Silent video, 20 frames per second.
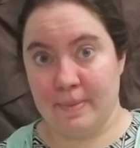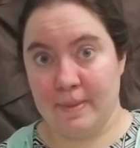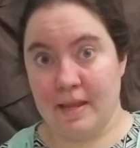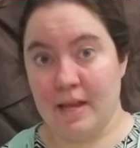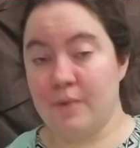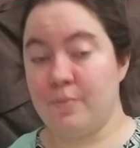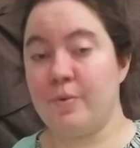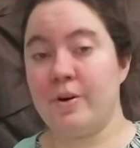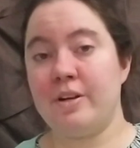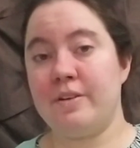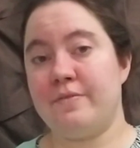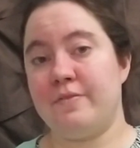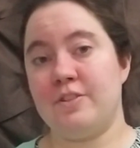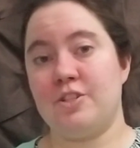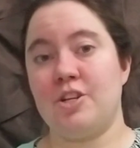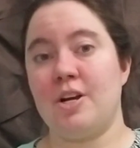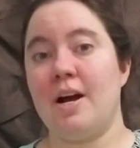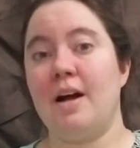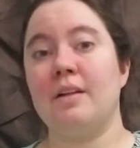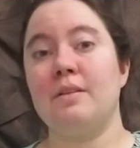And what if a
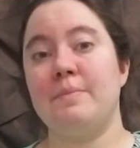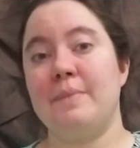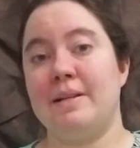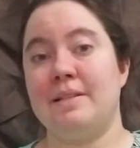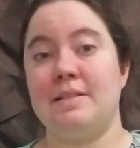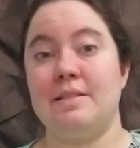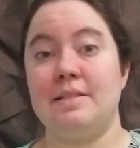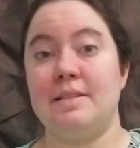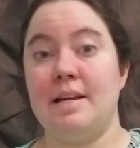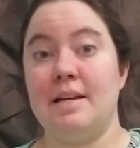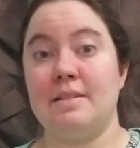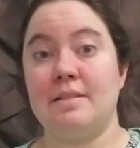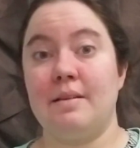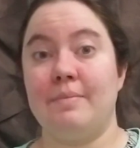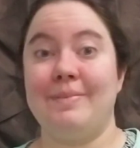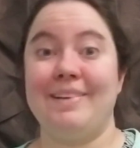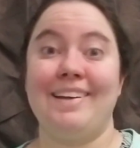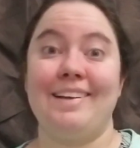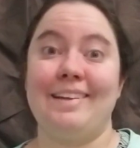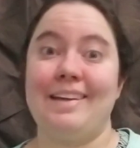child meant to say
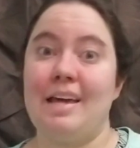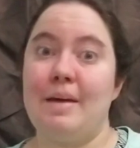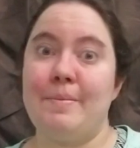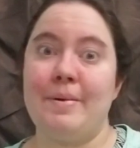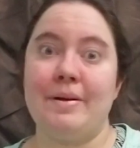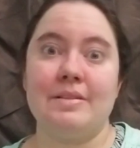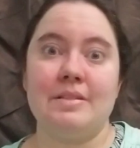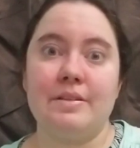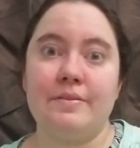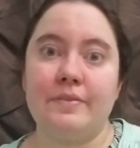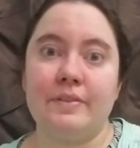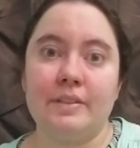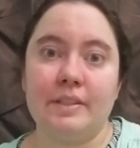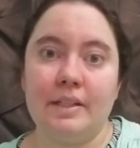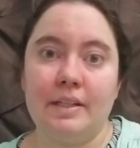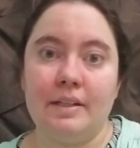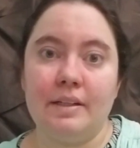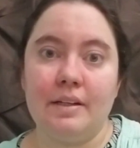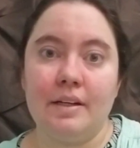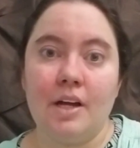something and it came out
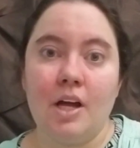differently?